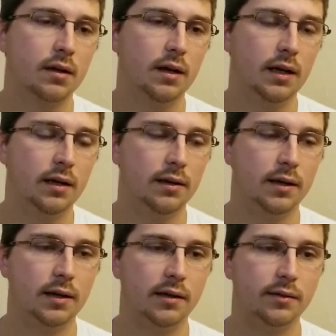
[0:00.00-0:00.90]
And
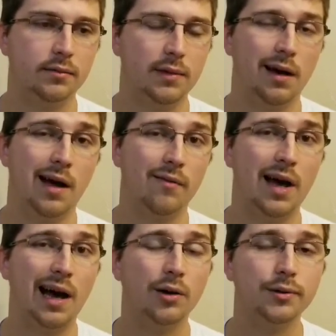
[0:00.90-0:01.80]
now I have
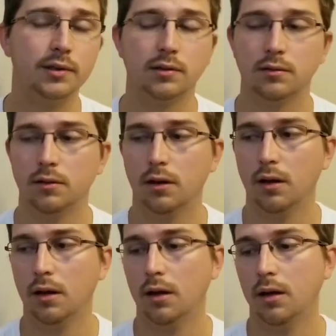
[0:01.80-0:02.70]
a house.
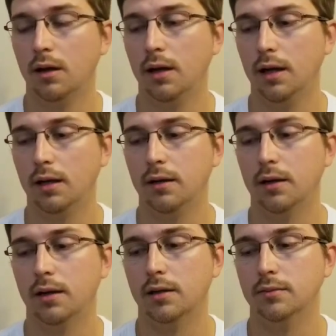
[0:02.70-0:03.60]
And
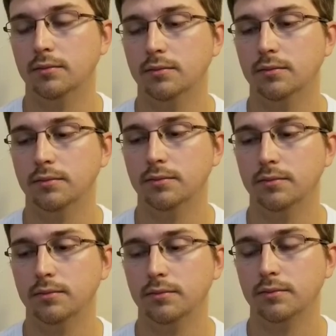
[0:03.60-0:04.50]
I'm
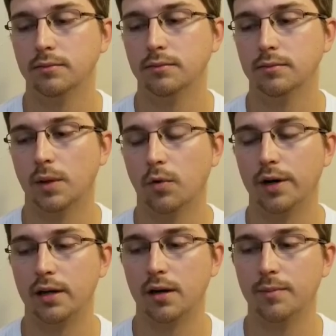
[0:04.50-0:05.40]

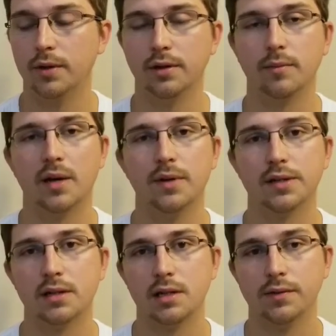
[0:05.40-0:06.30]
working on building my
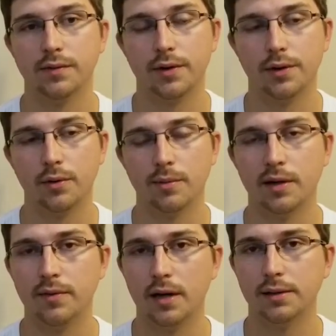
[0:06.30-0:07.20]
business even further with
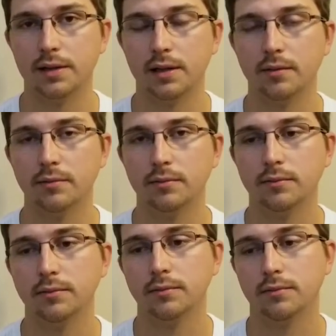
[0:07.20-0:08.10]
my fiance.
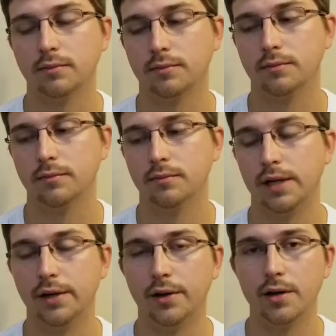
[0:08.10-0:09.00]

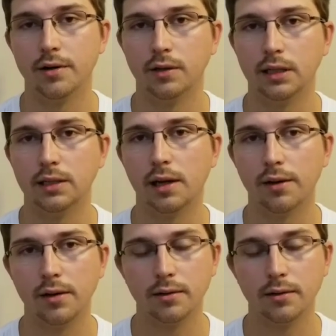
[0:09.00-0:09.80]
Me and her are doing it together.